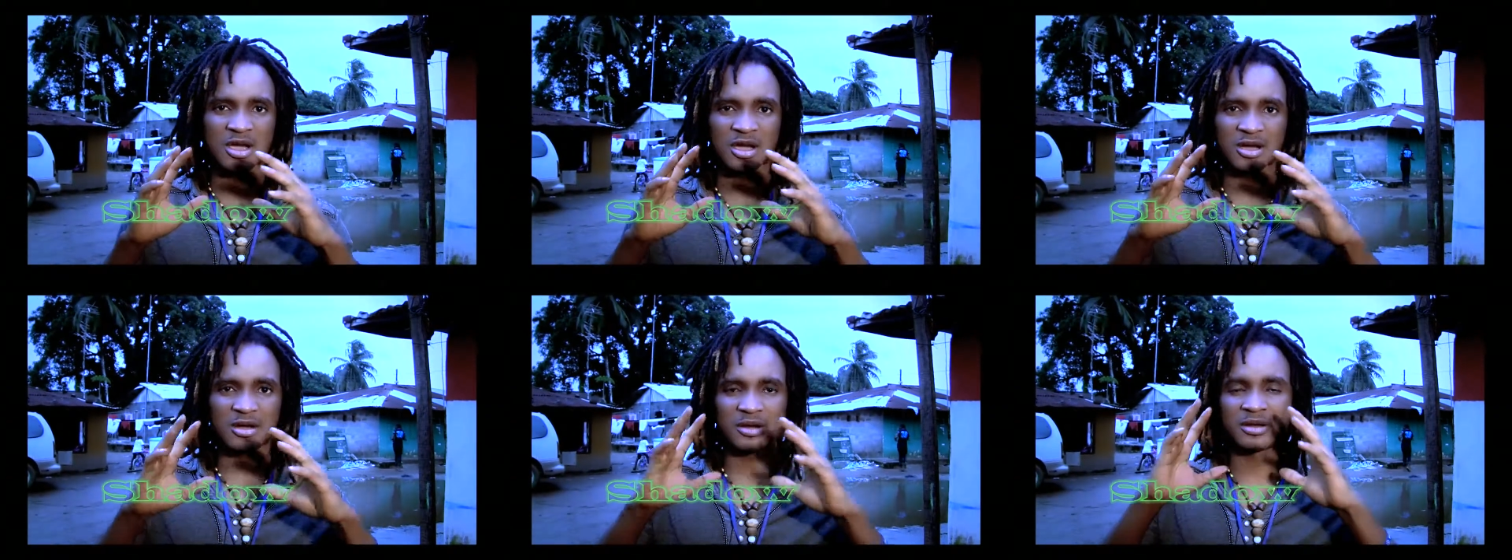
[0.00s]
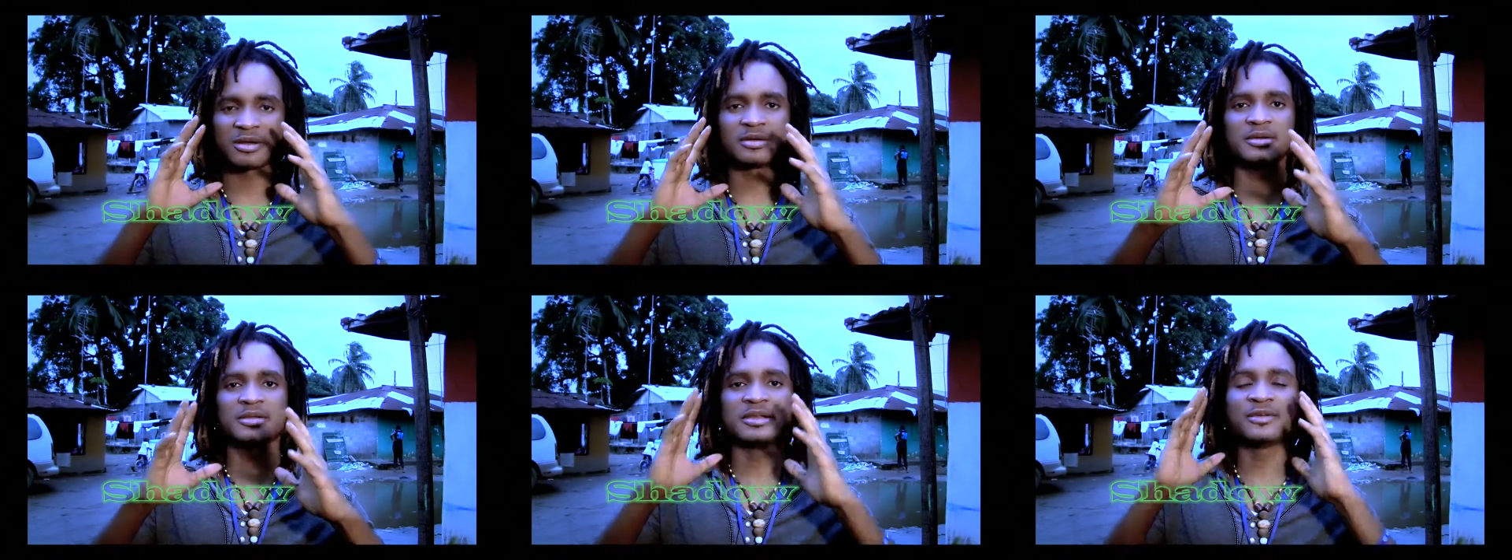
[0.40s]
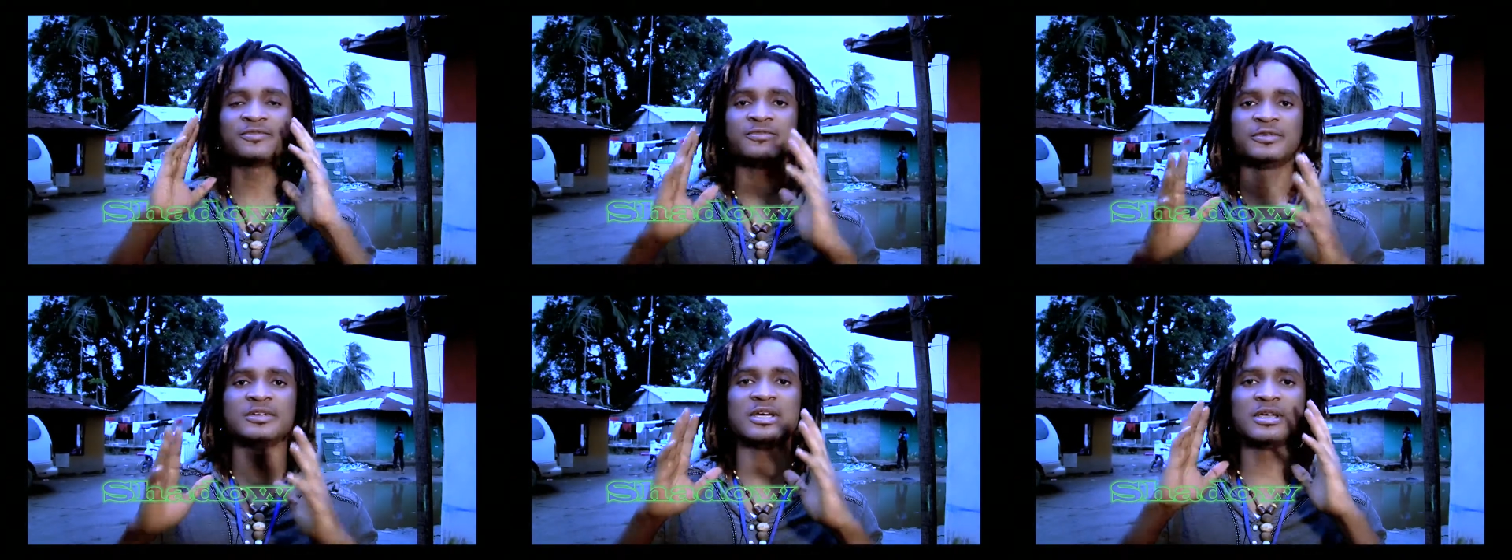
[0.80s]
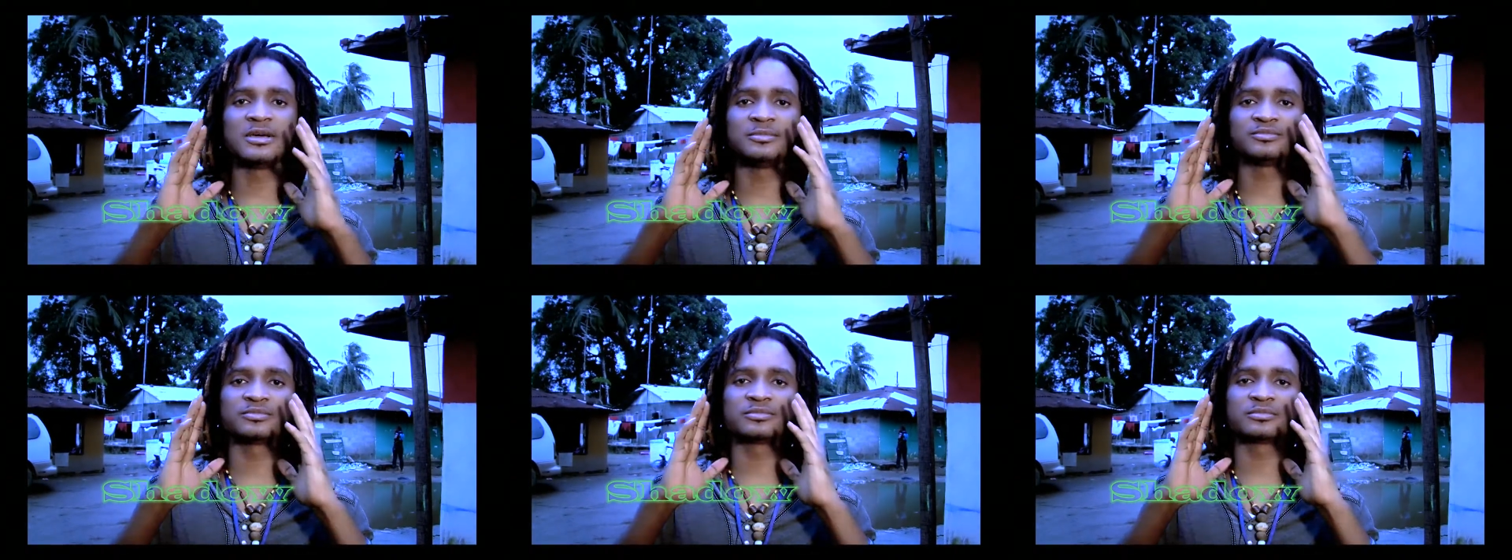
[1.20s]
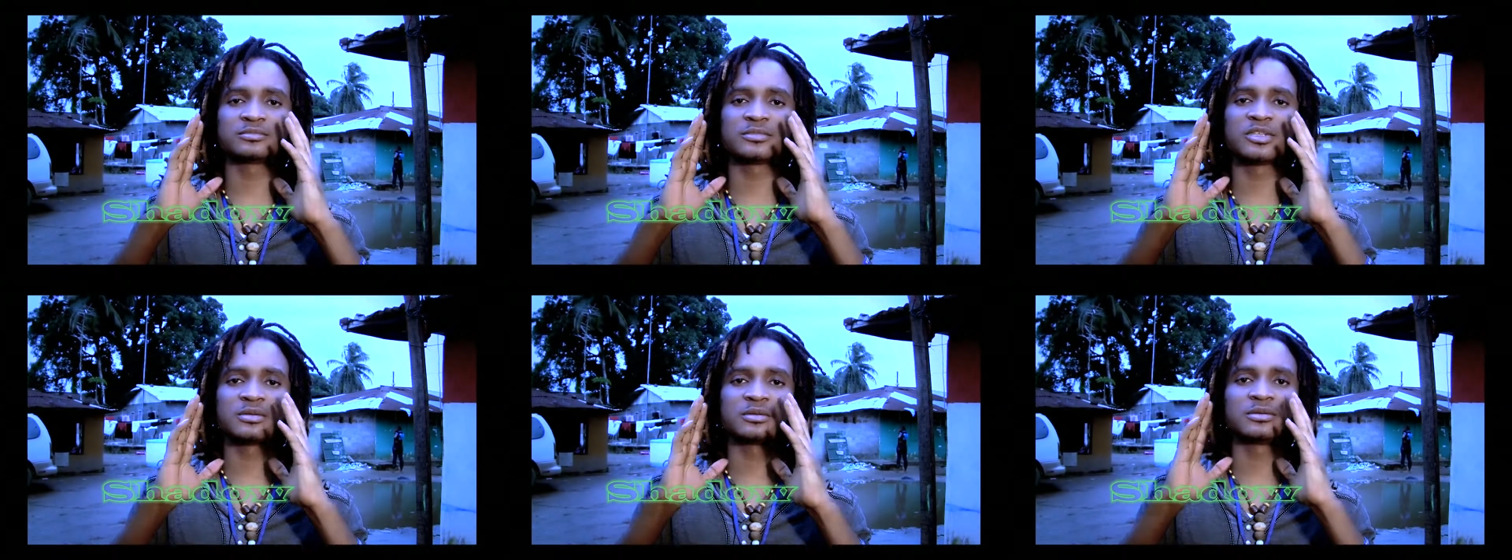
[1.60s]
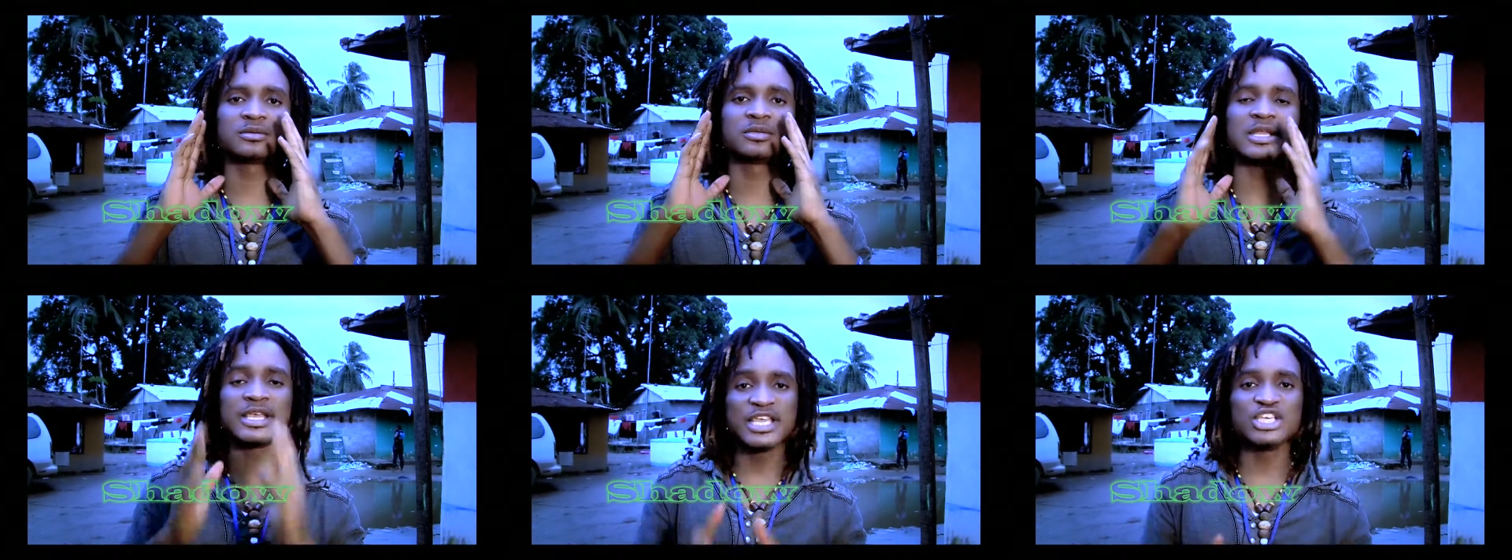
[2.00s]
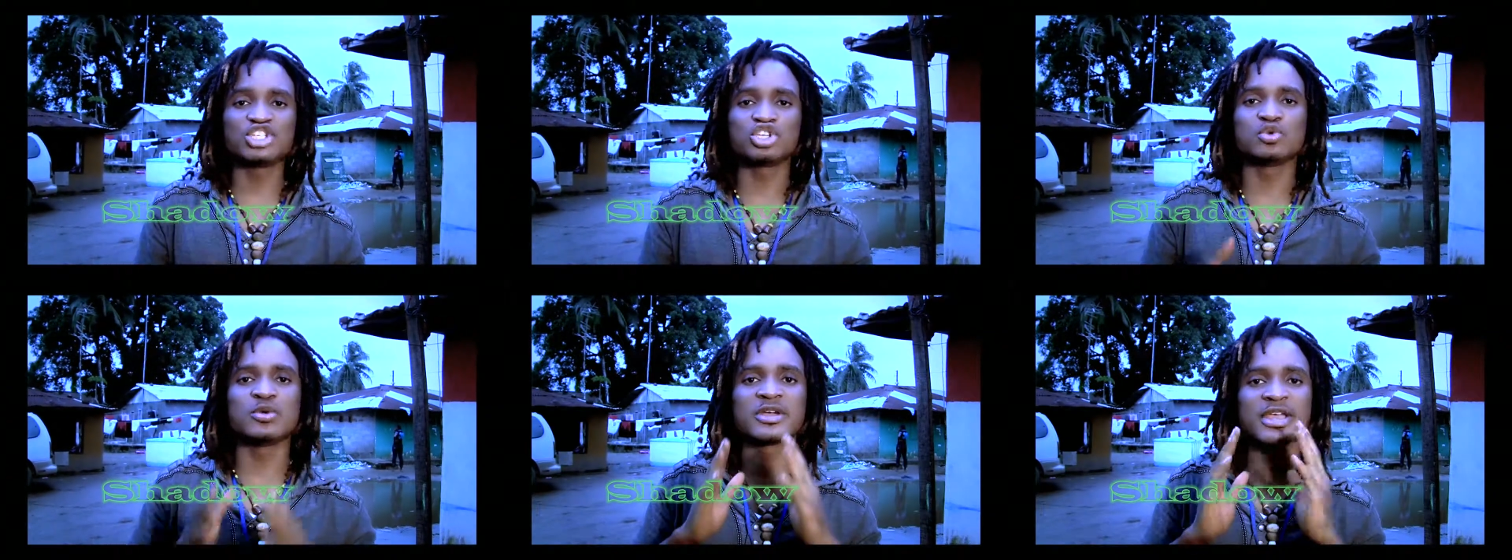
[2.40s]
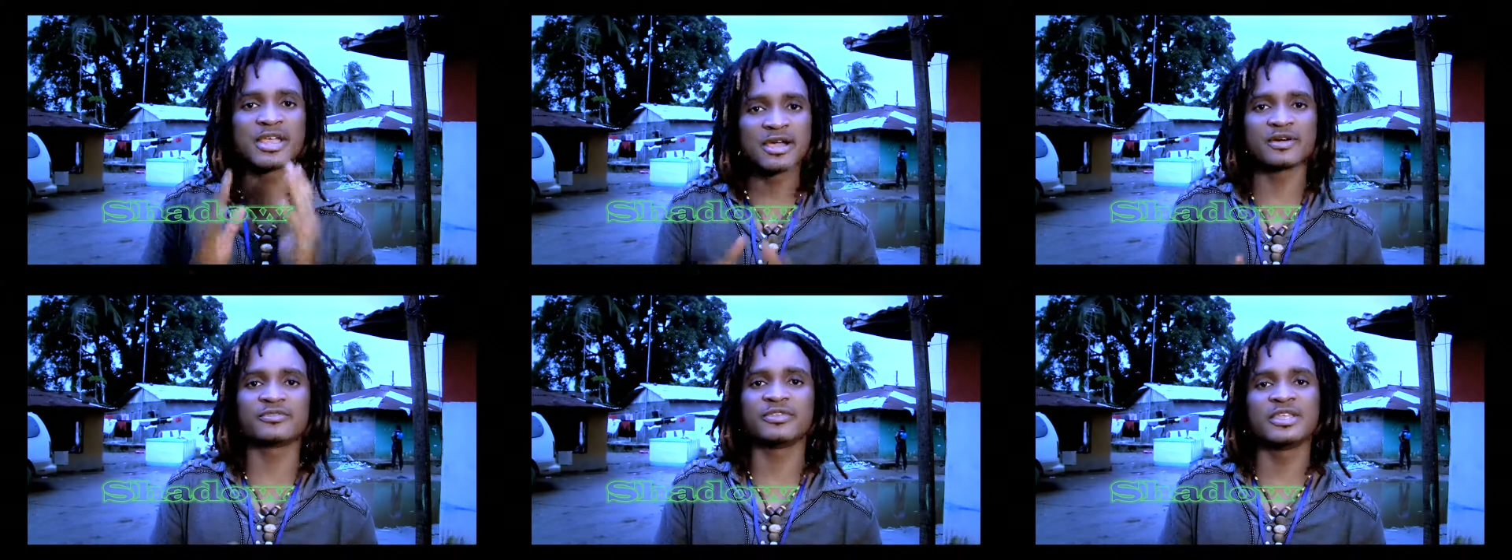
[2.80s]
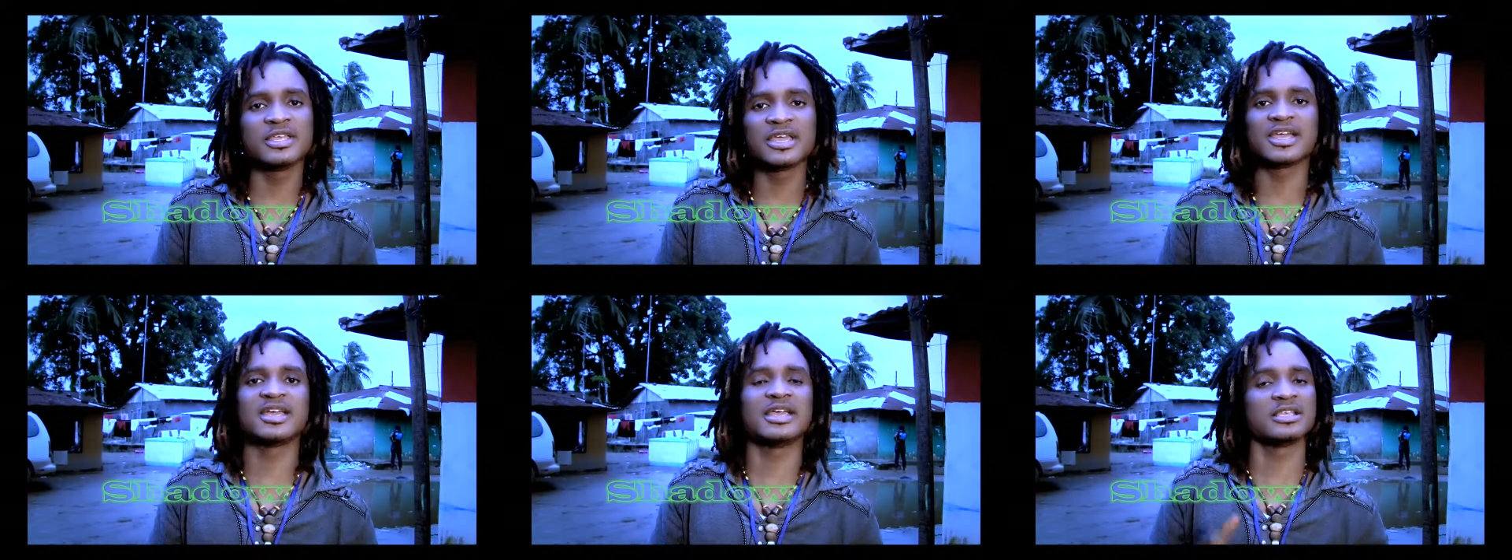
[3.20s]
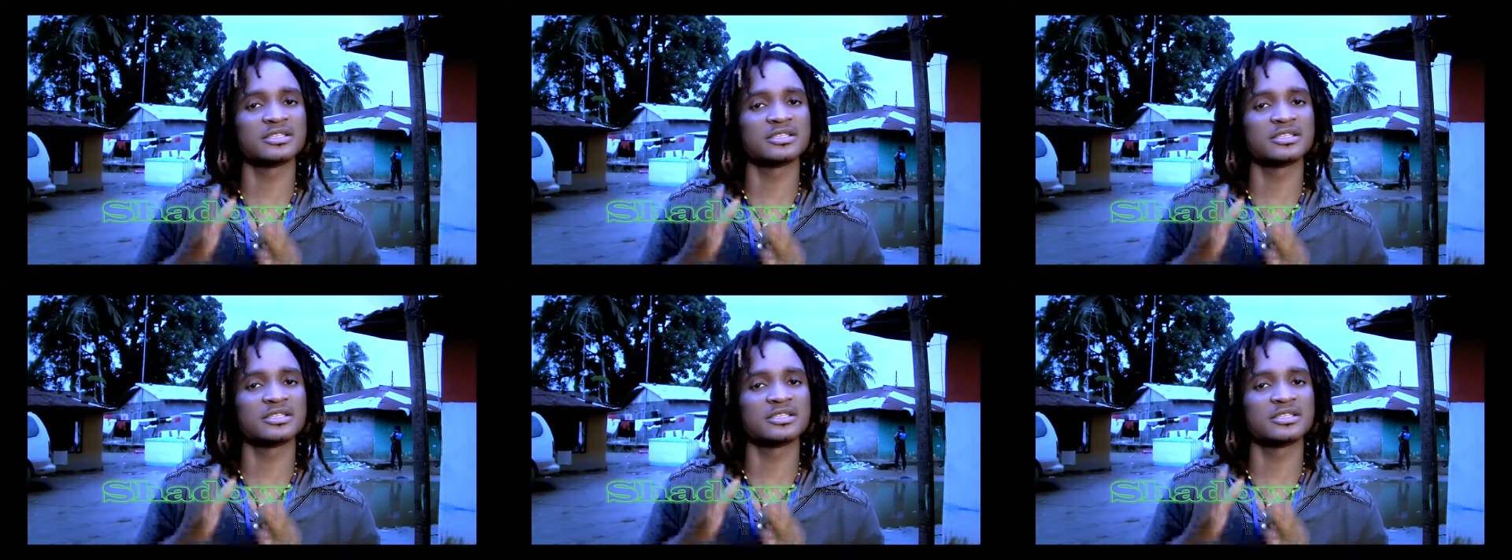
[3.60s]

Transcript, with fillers: uh, the, the um, The issue with health here